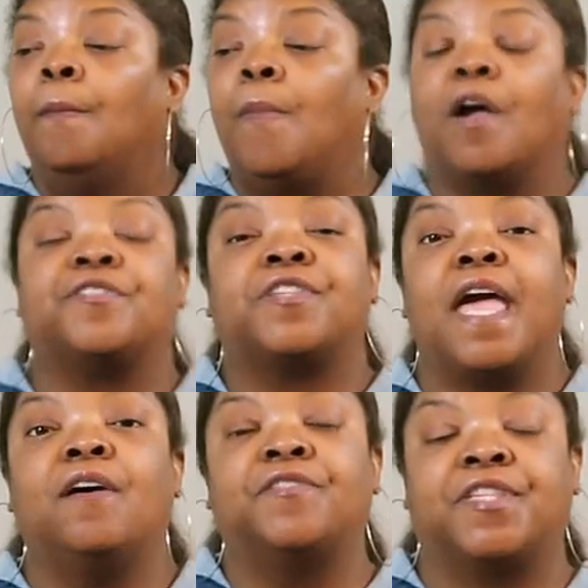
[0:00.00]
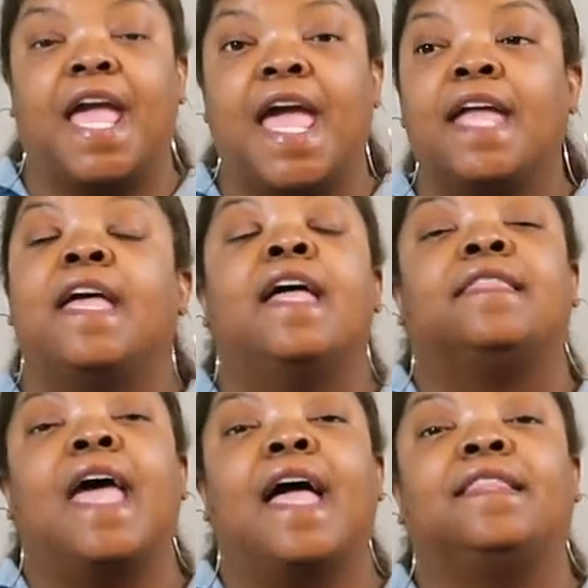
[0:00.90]
Marcel said
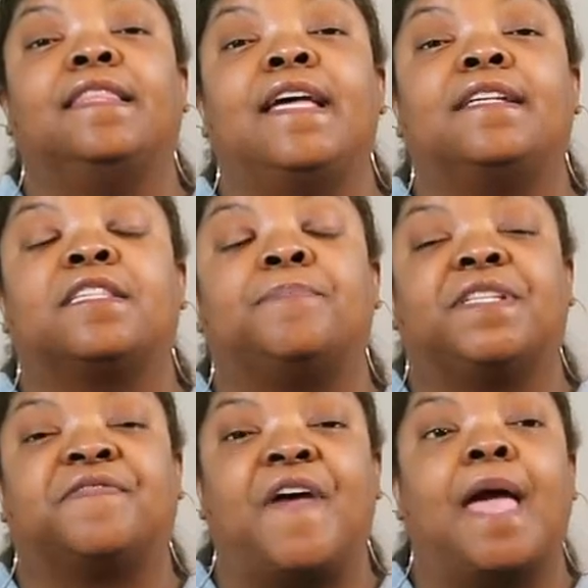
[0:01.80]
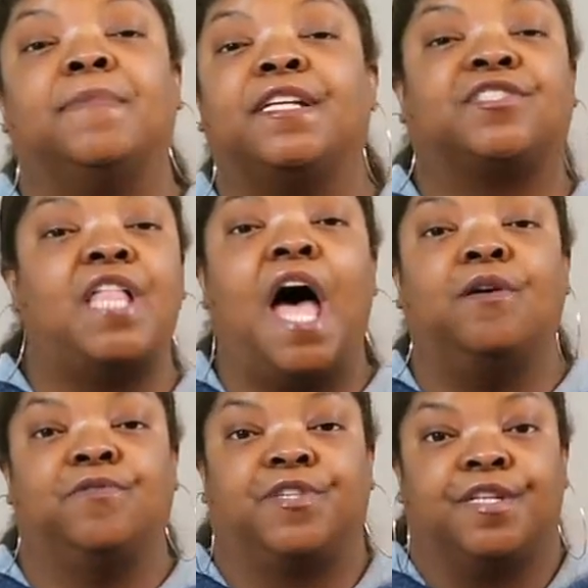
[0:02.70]
that Elizabeth's family is
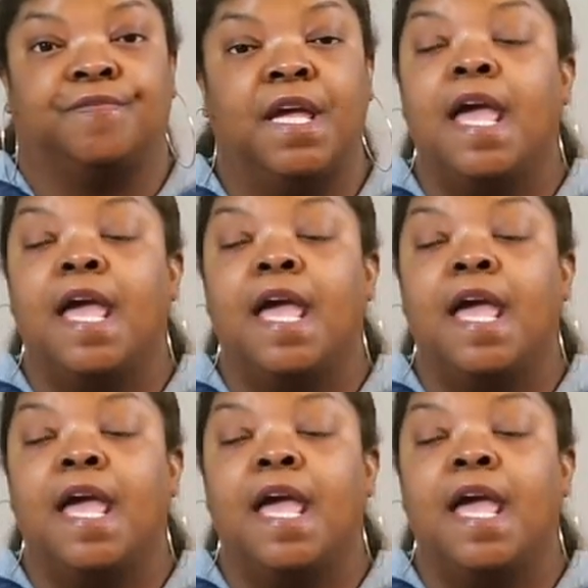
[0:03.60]
nosy.